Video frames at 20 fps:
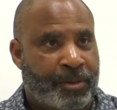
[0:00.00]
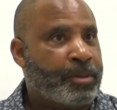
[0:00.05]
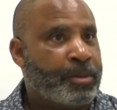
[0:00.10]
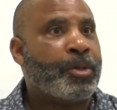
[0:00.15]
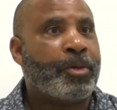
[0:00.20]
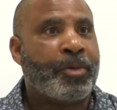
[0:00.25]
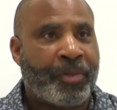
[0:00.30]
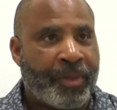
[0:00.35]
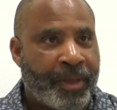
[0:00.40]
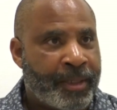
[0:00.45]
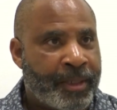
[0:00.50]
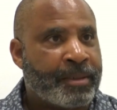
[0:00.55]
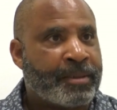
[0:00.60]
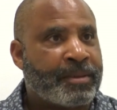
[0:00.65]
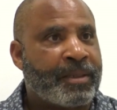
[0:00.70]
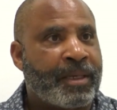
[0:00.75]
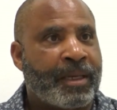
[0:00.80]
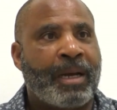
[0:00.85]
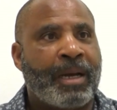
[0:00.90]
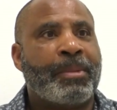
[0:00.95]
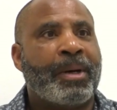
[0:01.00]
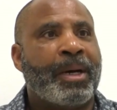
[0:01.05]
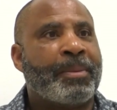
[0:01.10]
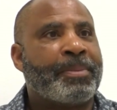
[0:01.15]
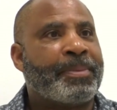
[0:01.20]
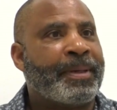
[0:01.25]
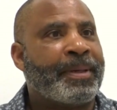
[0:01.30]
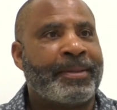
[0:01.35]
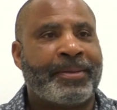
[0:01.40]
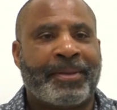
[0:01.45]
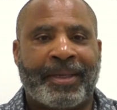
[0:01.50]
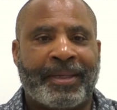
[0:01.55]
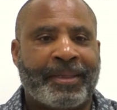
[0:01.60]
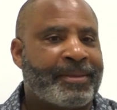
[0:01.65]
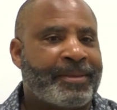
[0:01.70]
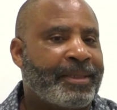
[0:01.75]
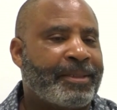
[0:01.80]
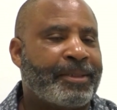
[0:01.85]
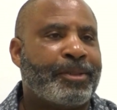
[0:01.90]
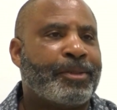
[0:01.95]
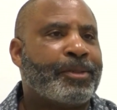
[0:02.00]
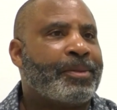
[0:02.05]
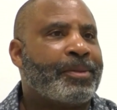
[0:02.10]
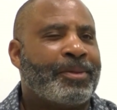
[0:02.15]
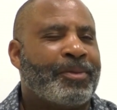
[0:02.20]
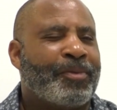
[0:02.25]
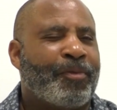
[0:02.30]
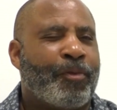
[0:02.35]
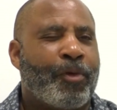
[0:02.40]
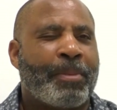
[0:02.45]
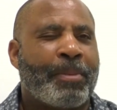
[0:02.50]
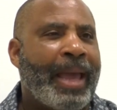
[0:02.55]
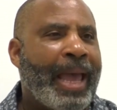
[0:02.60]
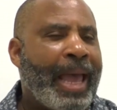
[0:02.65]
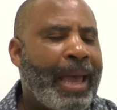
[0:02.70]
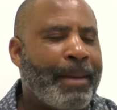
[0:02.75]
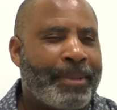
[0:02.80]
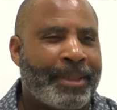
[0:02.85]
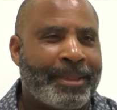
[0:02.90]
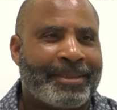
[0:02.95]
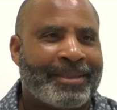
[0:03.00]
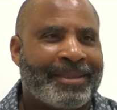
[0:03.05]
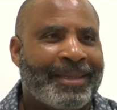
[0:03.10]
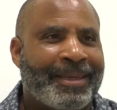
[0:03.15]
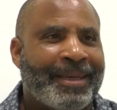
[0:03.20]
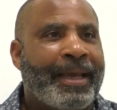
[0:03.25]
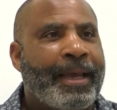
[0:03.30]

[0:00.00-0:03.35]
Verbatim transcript: new things that come up and things that you, you form habits.